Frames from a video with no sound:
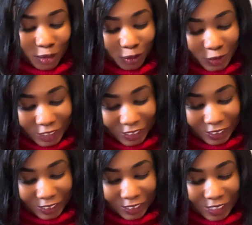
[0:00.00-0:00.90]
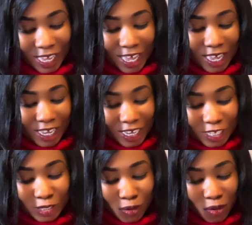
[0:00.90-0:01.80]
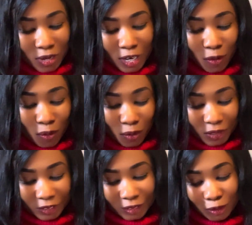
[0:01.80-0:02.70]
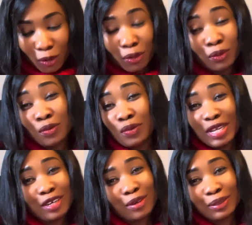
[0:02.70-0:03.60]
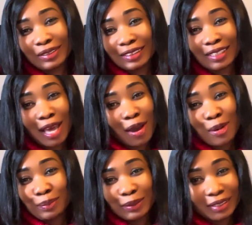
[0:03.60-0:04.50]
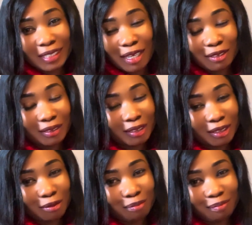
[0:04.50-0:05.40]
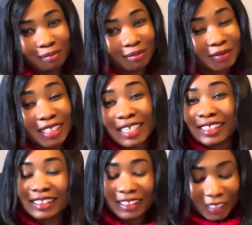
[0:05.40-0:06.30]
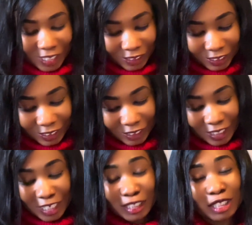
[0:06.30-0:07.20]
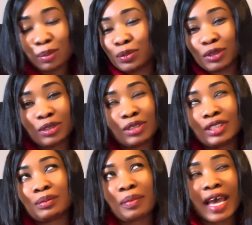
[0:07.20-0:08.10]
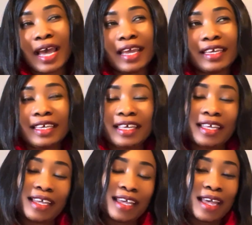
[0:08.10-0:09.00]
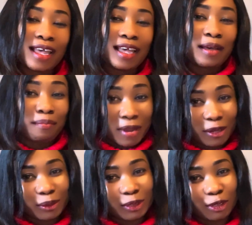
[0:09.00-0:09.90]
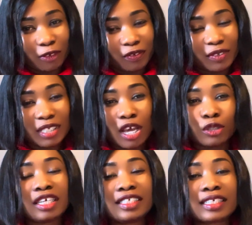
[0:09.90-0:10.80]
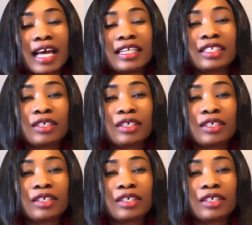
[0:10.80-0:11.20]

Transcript: which is it only works on Windows computers. since it is produced by Microsoft, it can